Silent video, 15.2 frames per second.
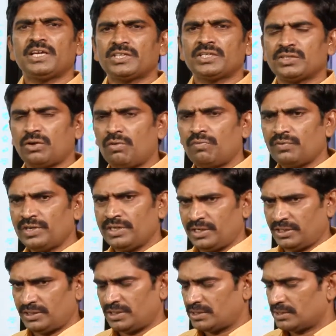of
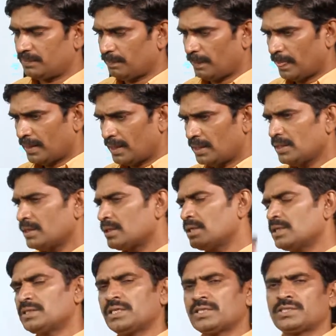integers. In third
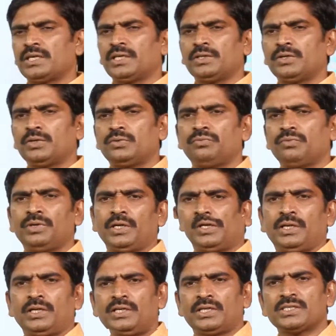session we
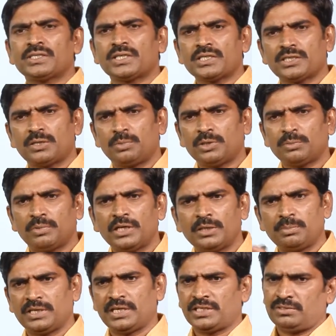discuss about
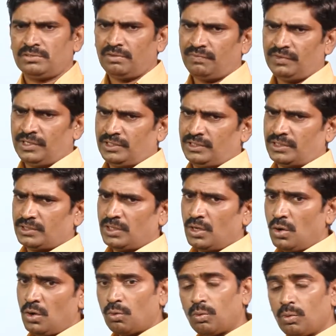multiplication of integers.
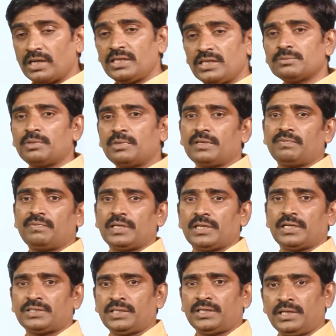What is
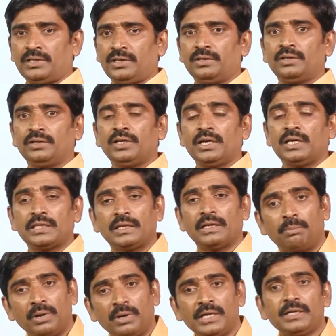multiplication? The
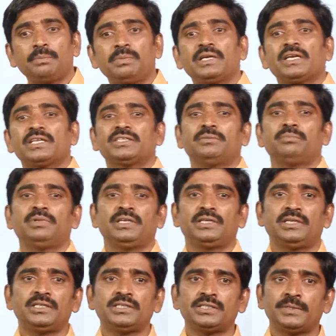multiplication
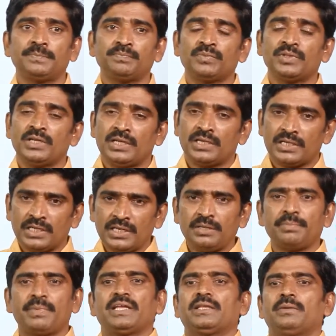means in
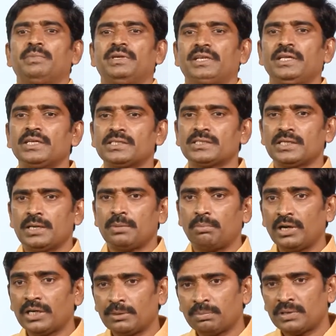mathematics
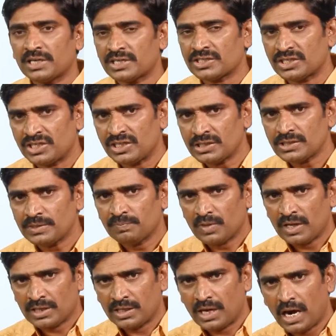multiplication is
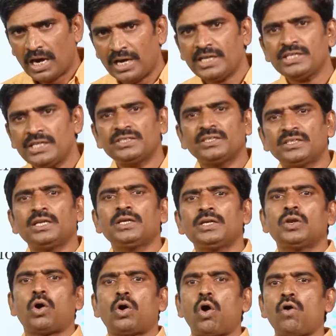the addition
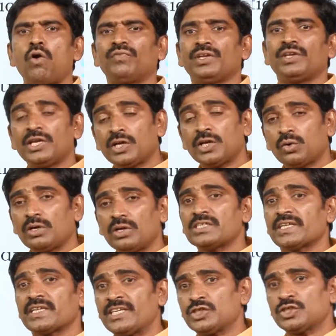of equal size
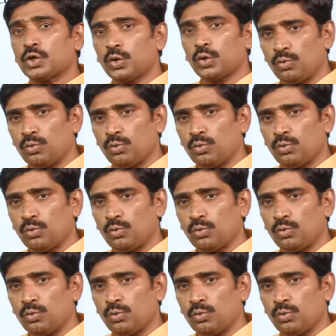group